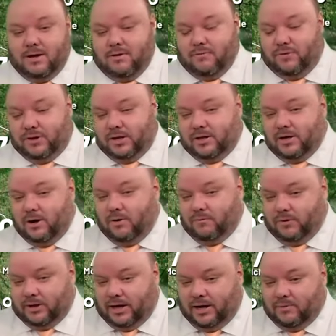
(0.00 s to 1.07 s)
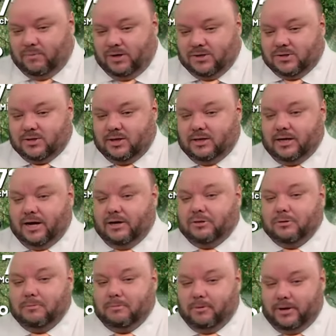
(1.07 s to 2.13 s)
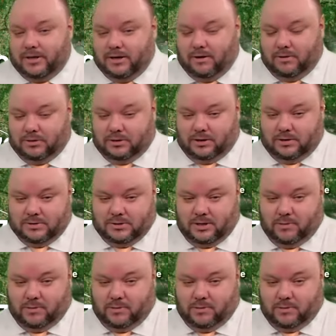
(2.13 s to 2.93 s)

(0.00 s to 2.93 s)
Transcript: for that overnight Wednesday night through pre-dawn Thursday